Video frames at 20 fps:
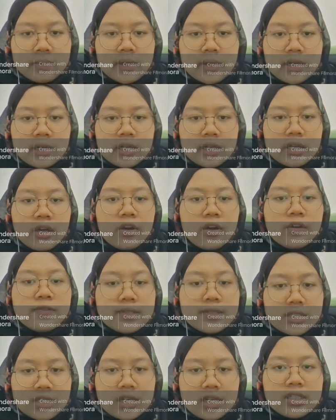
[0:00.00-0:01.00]
of
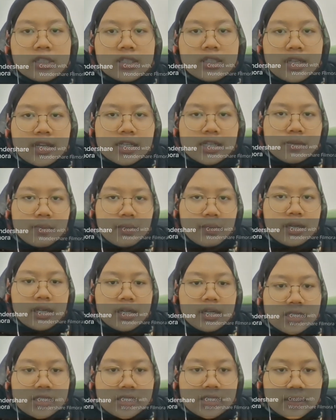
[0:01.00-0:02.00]
stretch
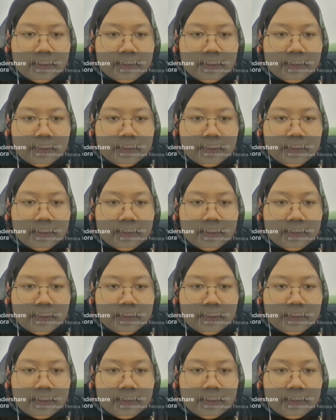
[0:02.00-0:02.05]
experienced.